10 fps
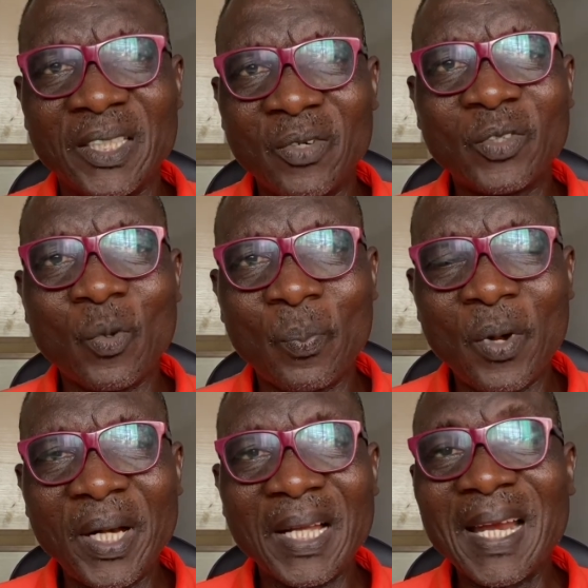They want to
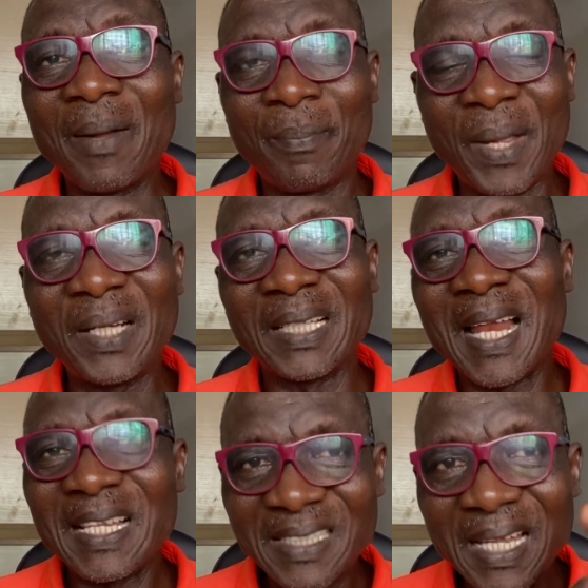perish. And
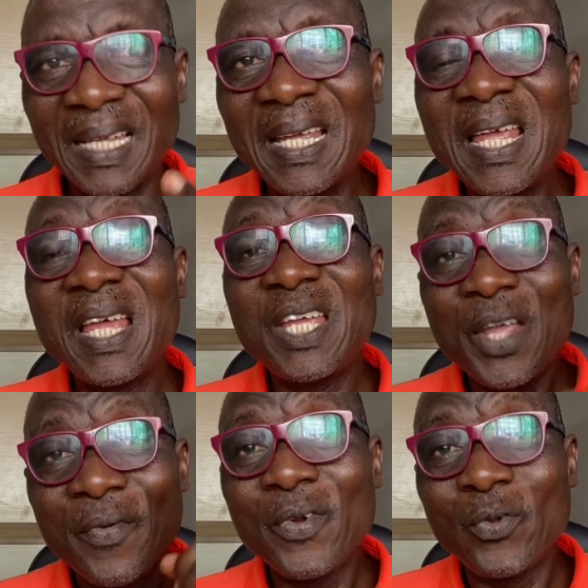I say,
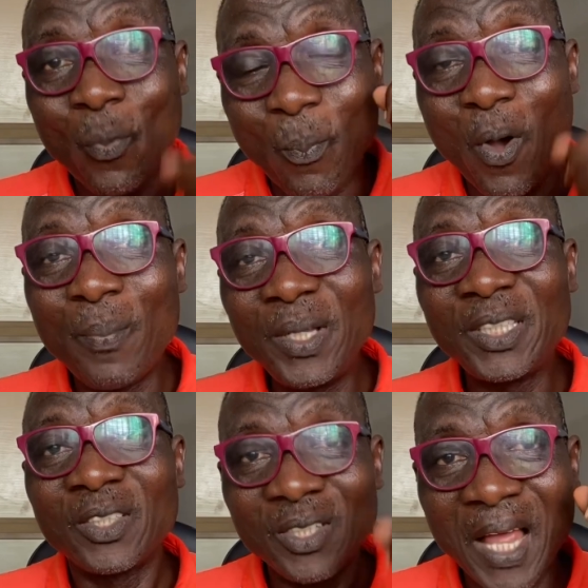even though you
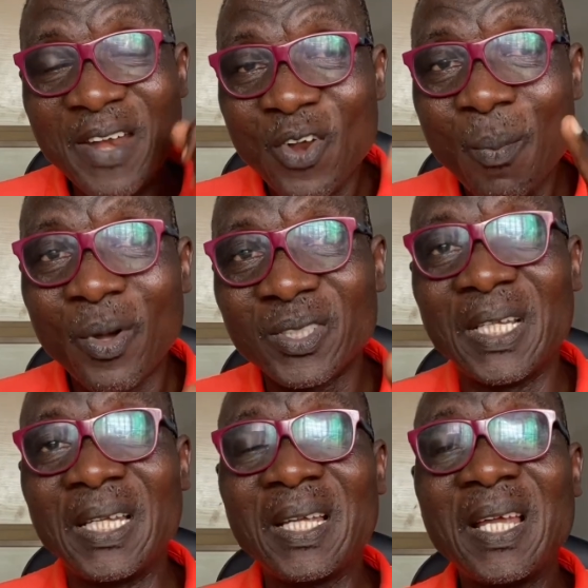publish
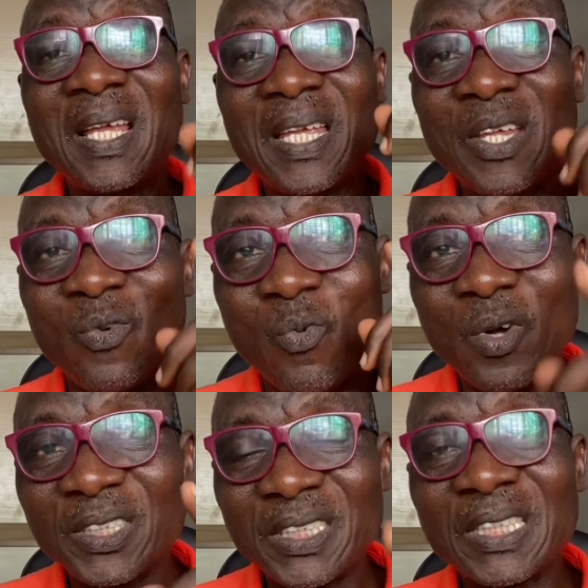enormously in
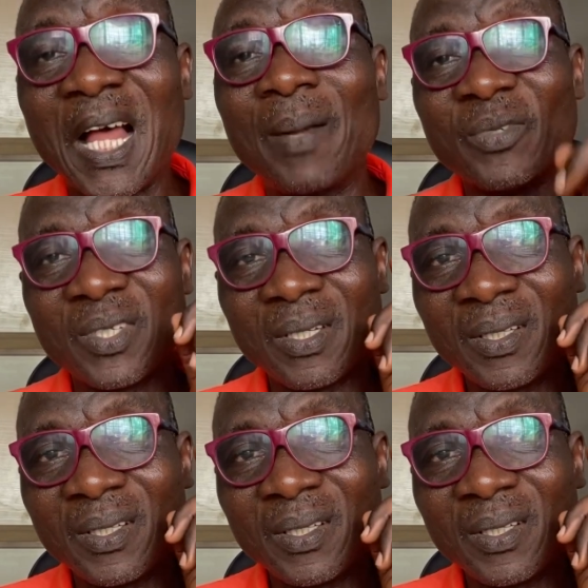quantitative terms